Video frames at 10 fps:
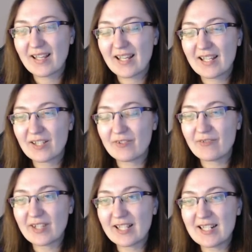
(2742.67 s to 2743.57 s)
Couldn't
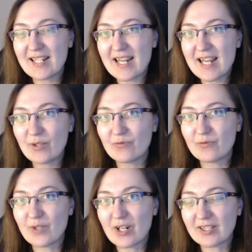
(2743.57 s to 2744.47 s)
really need to
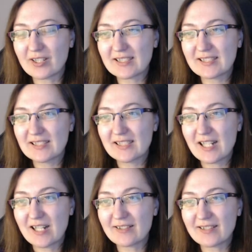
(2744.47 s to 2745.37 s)
work
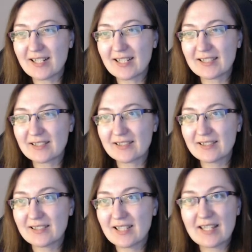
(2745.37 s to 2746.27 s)
on that
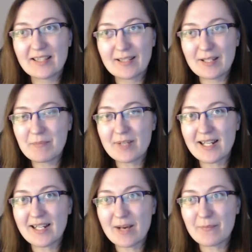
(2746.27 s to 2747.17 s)
team
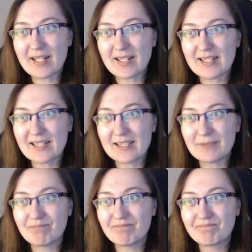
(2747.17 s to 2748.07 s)
dynamic, huh?
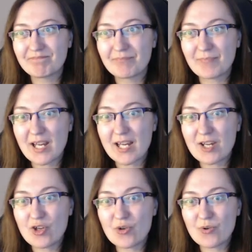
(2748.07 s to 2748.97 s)
He
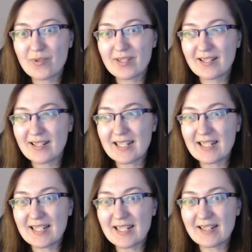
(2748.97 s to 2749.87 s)
sure
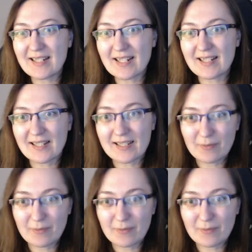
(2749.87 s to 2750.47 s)
indeed needed.